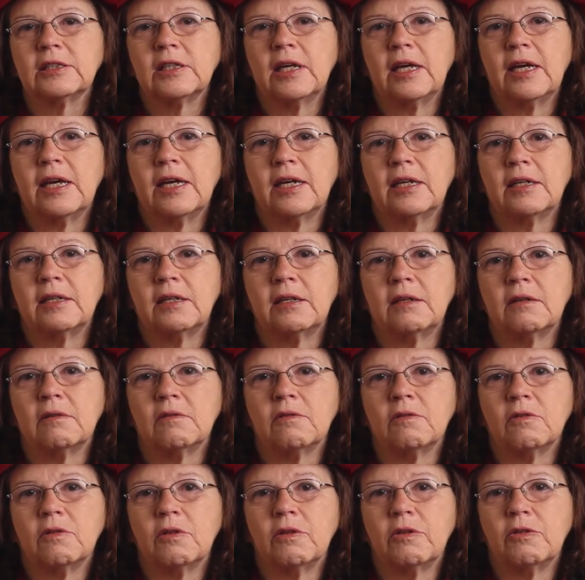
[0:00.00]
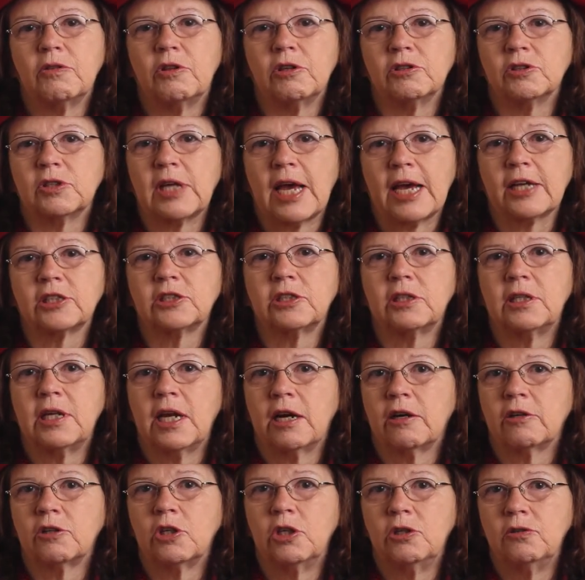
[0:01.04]
And there's actually
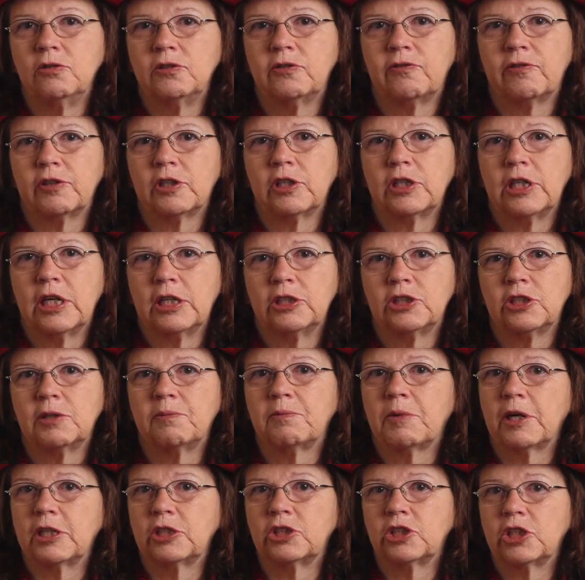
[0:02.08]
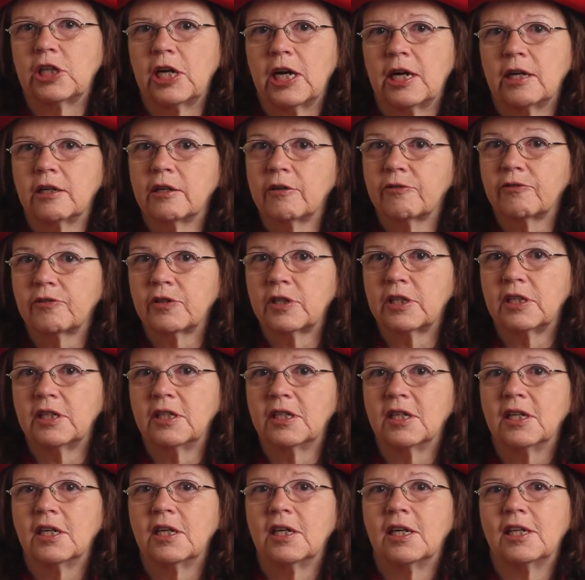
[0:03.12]
now a huge variation by geography
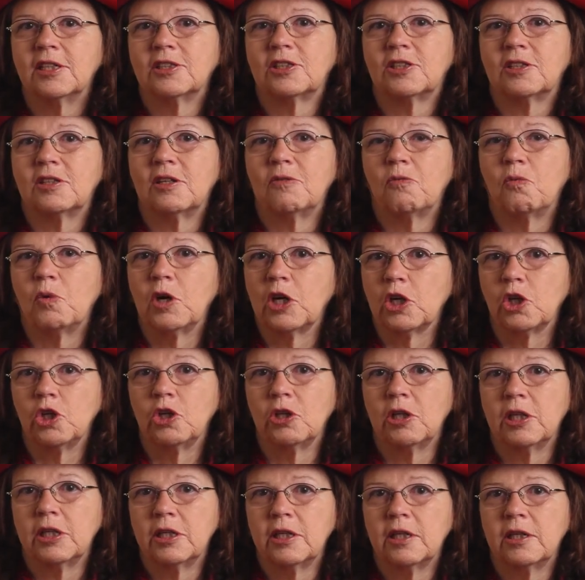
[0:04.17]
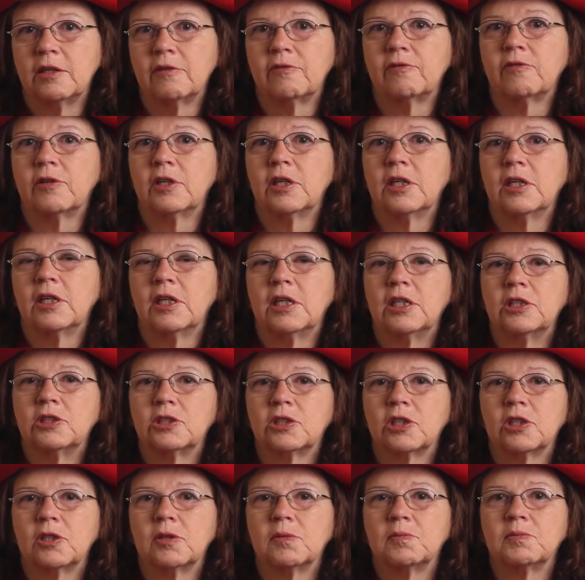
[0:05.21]
as where you live in
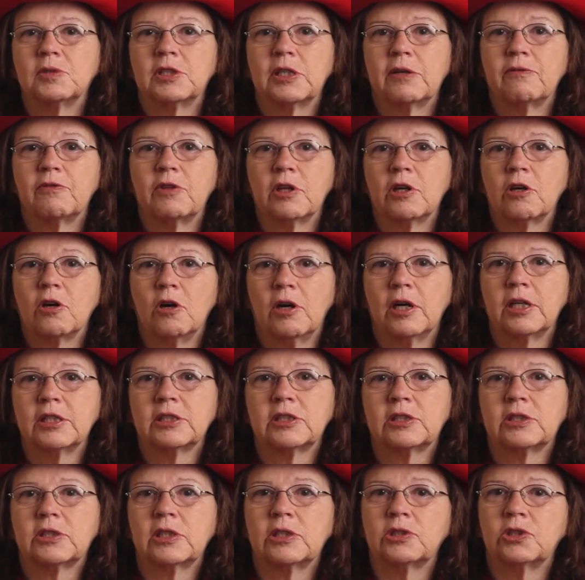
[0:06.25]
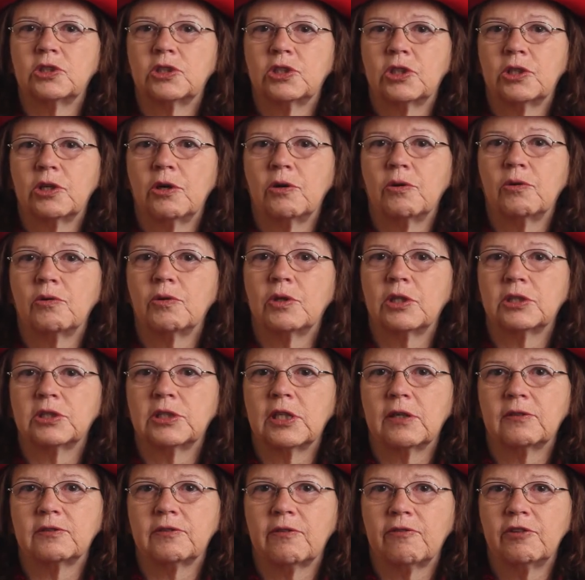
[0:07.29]
terms of the costs, and so the
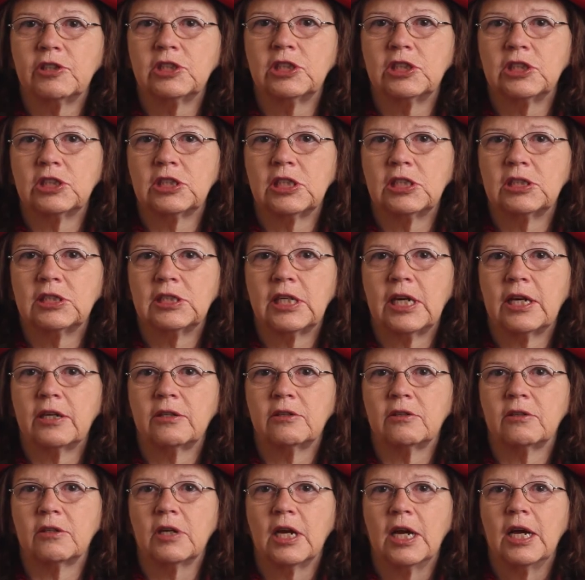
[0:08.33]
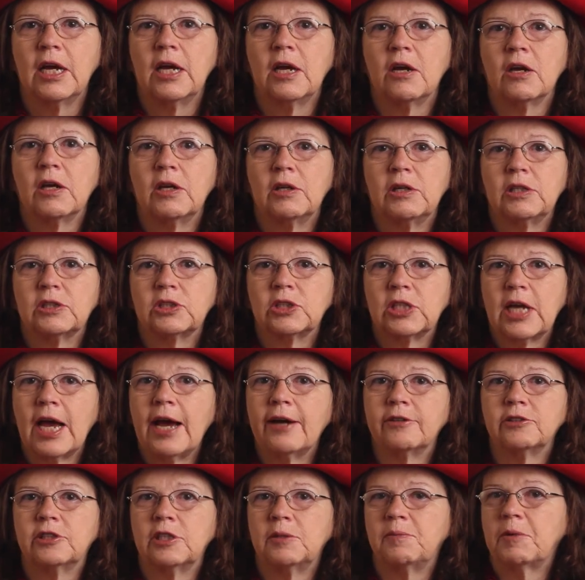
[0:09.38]
self-sufficiency standard is
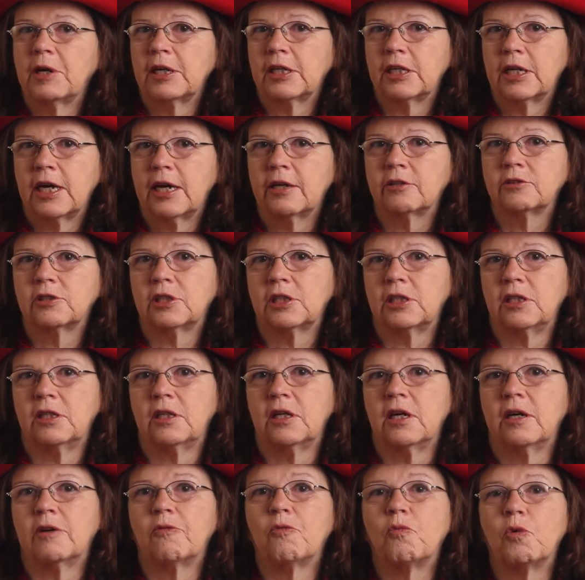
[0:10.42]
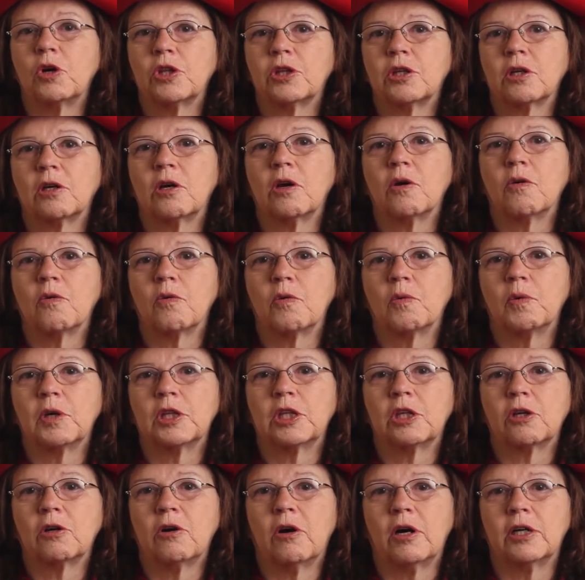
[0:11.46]
county by county what
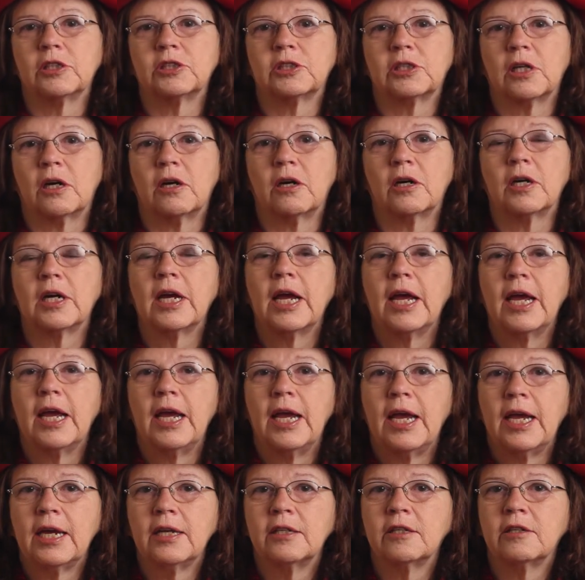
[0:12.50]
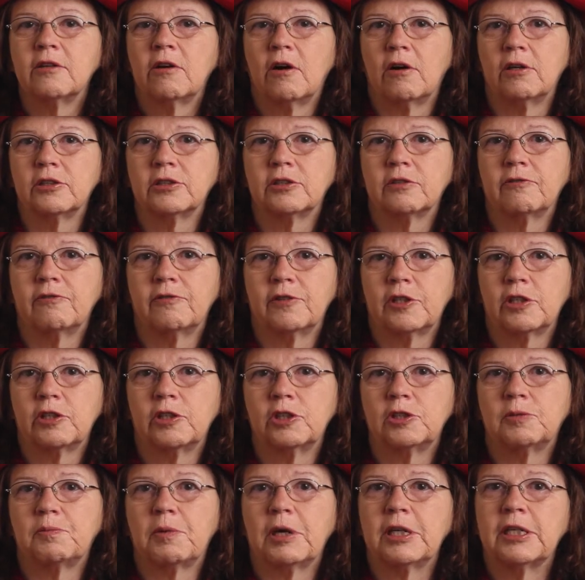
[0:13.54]
the costs are. And it also
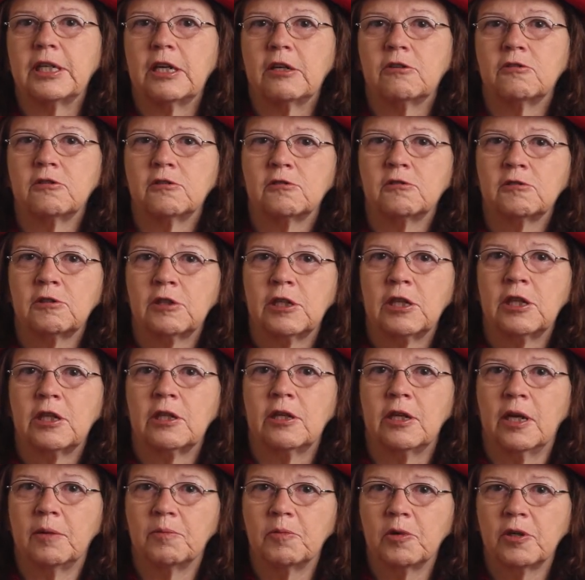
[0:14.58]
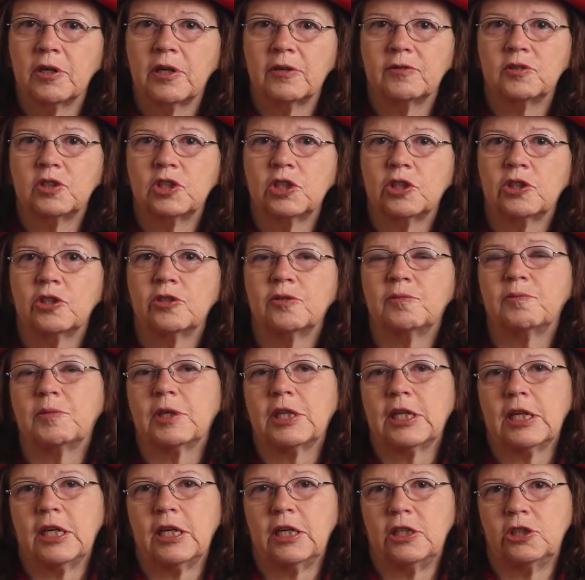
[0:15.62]
varies by not only the number of children, but
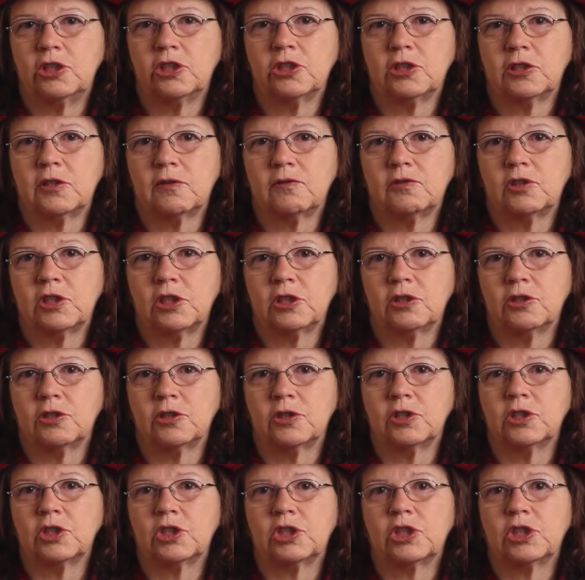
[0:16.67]
the ages of children.